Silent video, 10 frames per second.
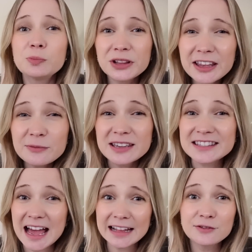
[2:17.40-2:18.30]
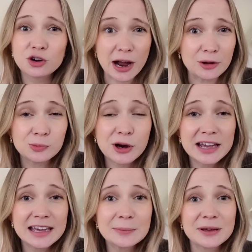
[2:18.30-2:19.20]
believe me, is kind of
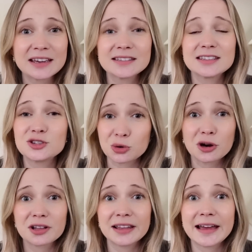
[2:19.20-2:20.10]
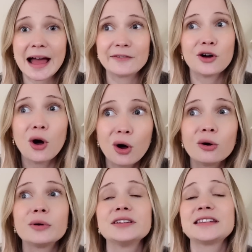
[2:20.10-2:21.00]
groundbreaking because historically I've
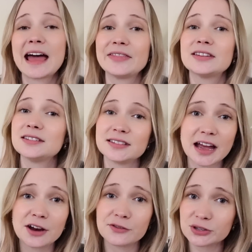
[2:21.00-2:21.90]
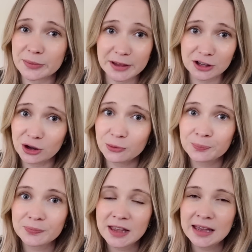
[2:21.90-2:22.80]
always had that desire for something new.
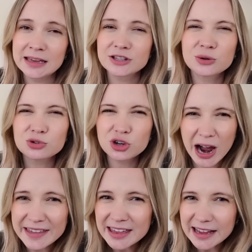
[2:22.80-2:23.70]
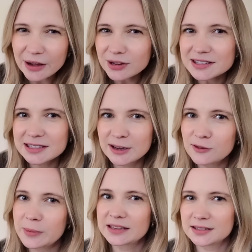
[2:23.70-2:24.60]
So try that out and see if
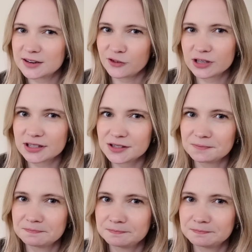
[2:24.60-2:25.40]
it makes a difference.